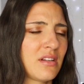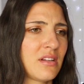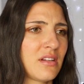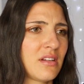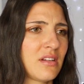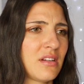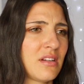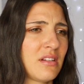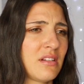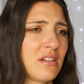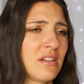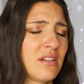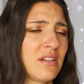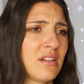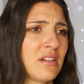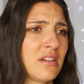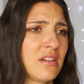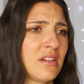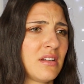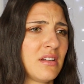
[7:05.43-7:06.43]

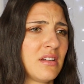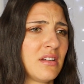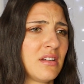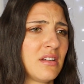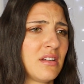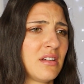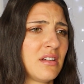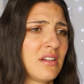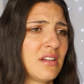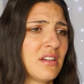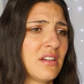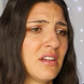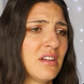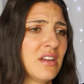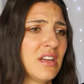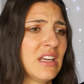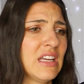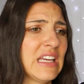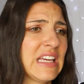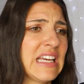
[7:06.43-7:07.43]

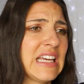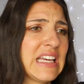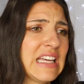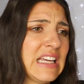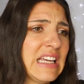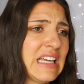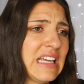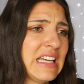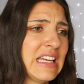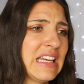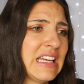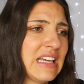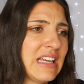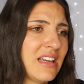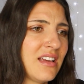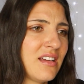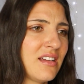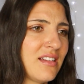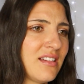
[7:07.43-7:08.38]
No one is speaking in this clip.